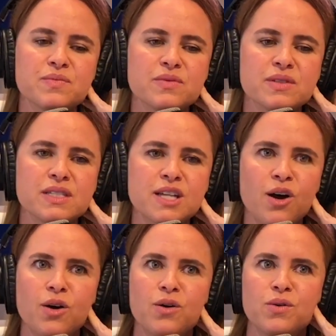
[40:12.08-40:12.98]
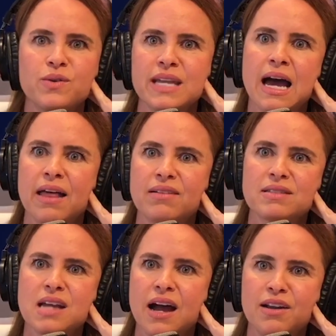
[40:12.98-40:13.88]
so, yeah, it
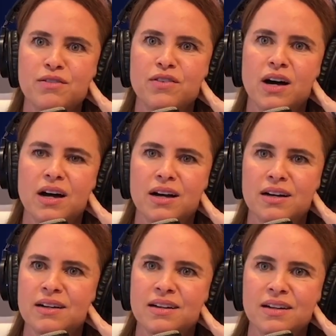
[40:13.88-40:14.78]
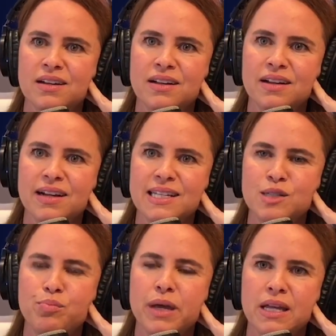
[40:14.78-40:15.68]
was kind of,
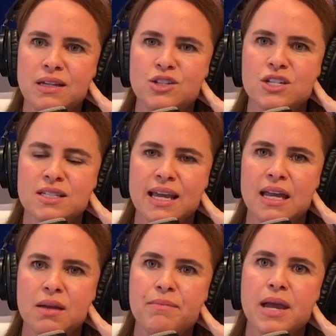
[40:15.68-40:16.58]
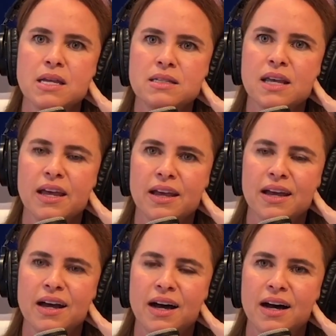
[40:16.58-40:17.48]
it's been just like an
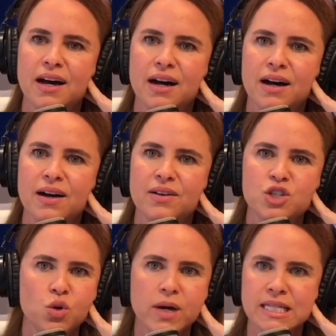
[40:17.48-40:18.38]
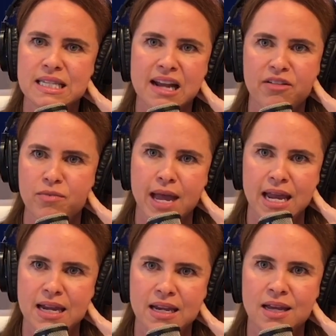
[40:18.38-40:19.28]
amazing choice that I've
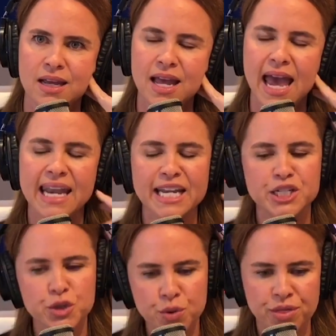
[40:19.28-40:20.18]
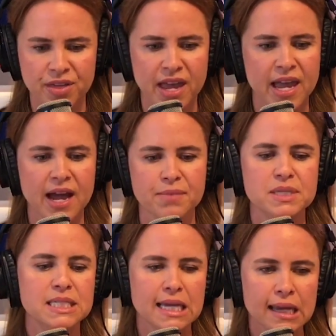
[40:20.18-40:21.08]
made. And I do think I'm
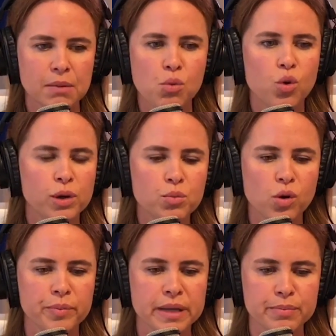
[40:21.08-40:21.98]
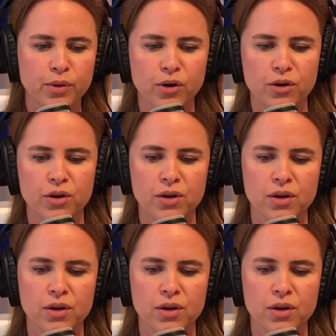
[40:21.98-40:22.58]
seeing more and more people